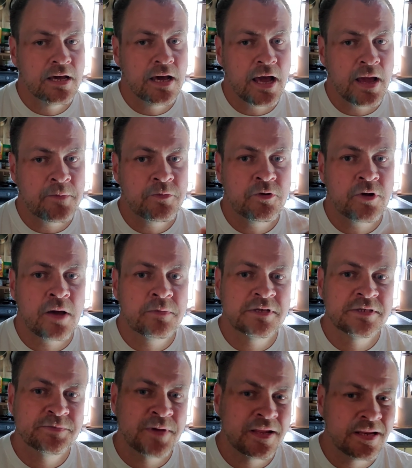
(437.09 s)
I'm
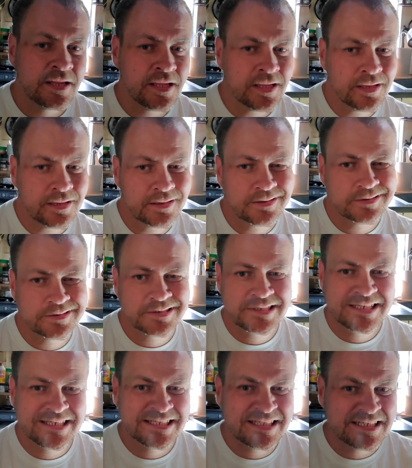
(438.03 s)
probably spending
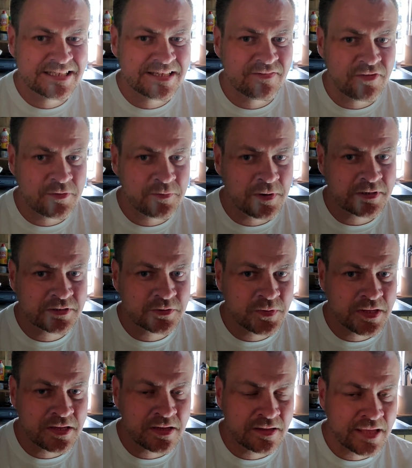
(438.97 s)
60, 70 bucks a
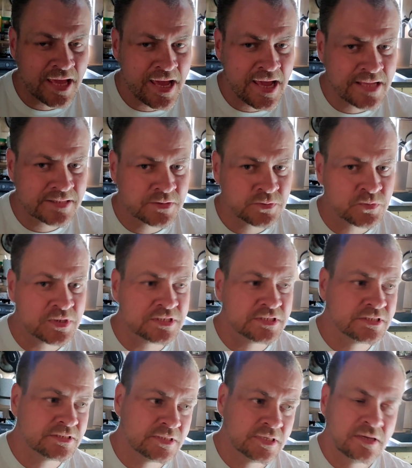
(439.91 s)
week on gas,
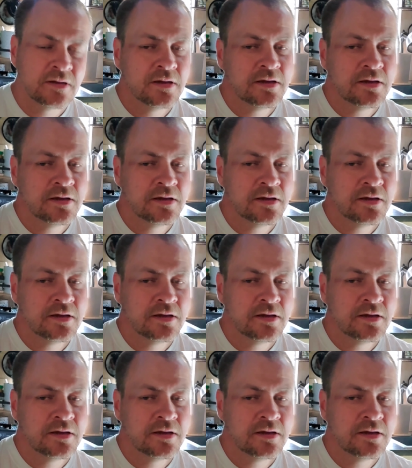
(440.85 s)
which